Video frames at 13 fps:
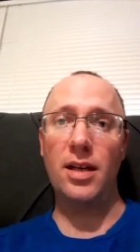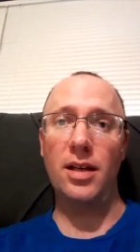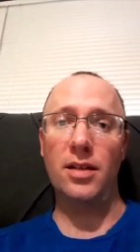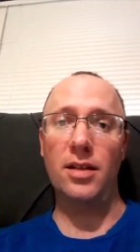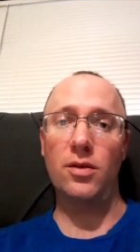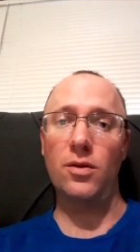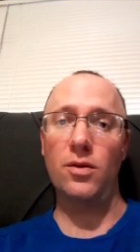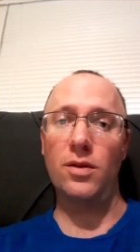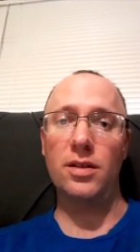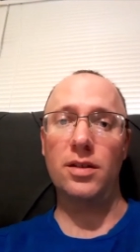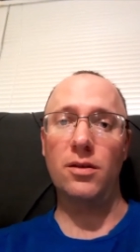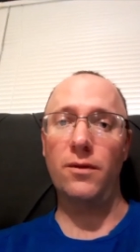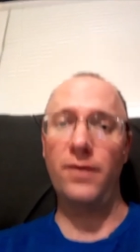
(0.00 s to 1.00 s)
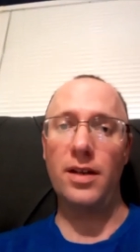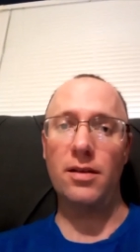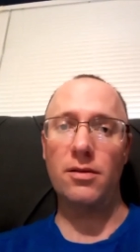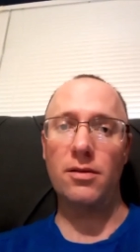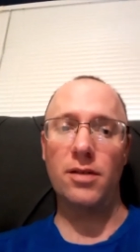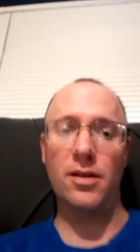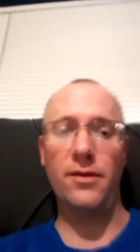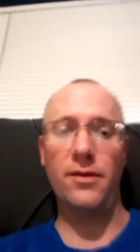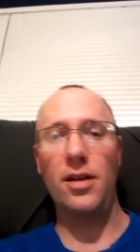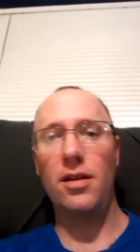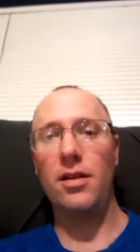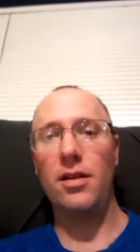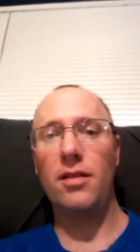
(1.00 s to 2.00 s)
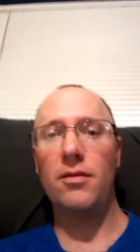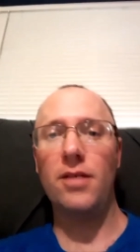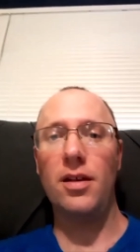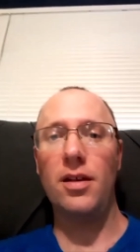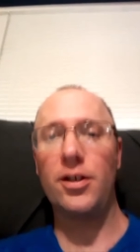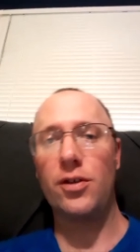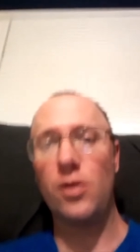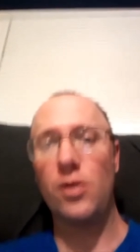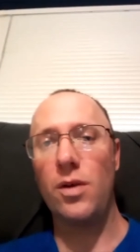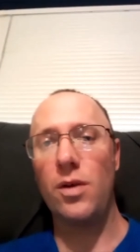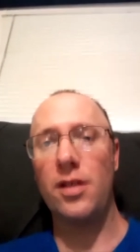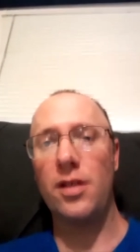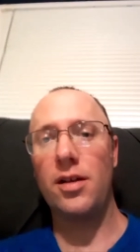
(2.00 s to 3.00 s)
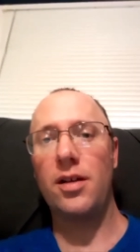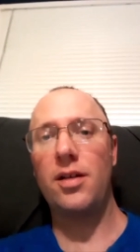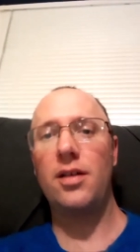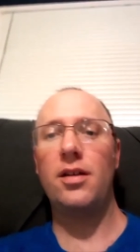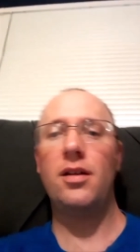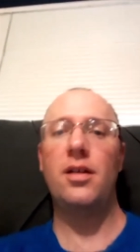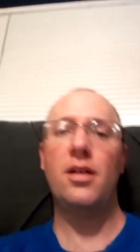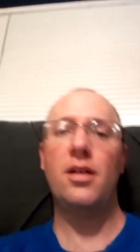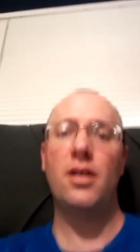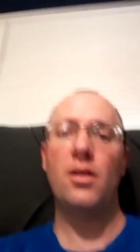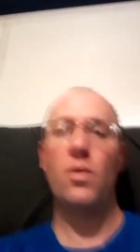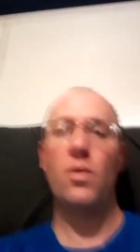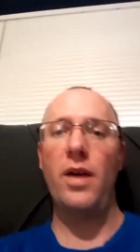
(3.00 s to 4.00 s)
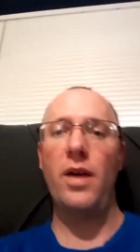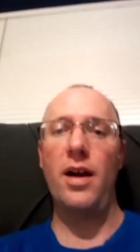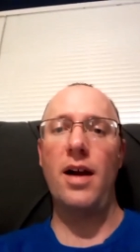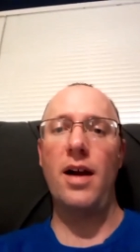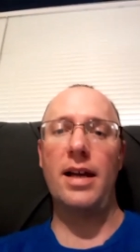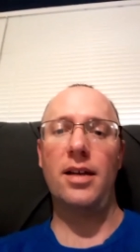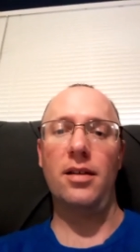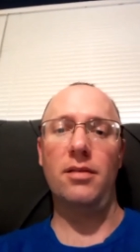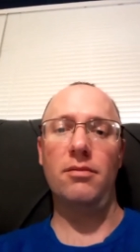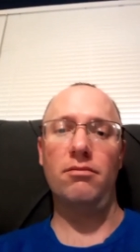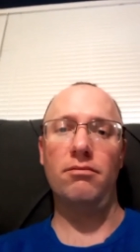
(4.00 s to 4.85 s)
into this new field of the electrical work, where I can